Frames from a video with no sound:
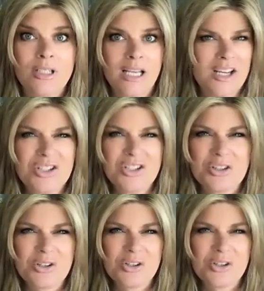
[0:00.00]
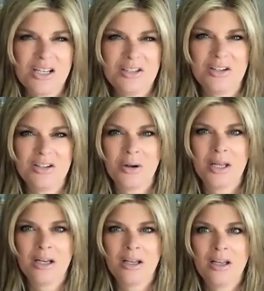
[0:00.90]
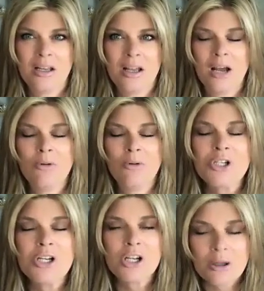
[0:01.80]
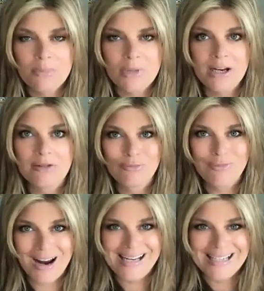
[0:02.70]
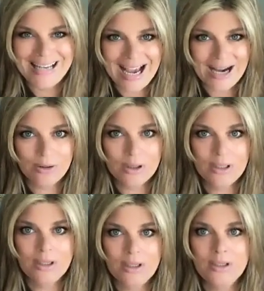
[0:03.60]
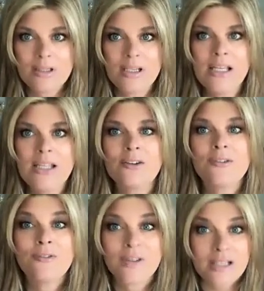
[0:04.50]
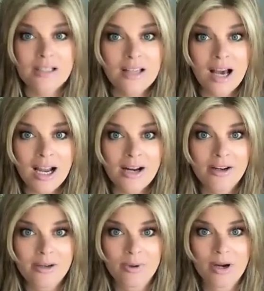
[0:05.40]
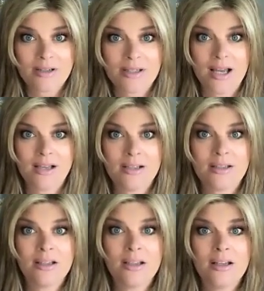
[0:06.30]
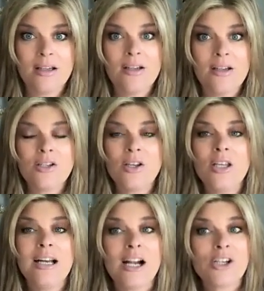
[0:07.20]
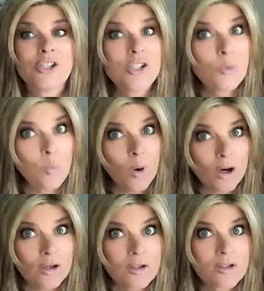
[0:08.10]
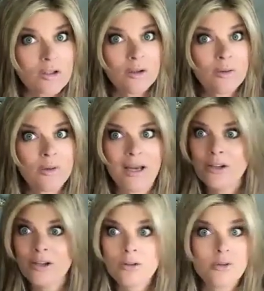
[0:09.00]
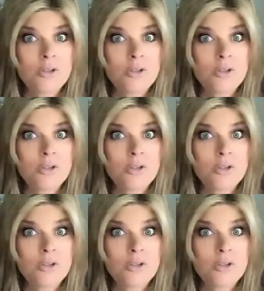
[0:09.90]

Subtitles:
Take just 30 days to do it. I want you to commit right now to either fix the hiring process so that it actually works without you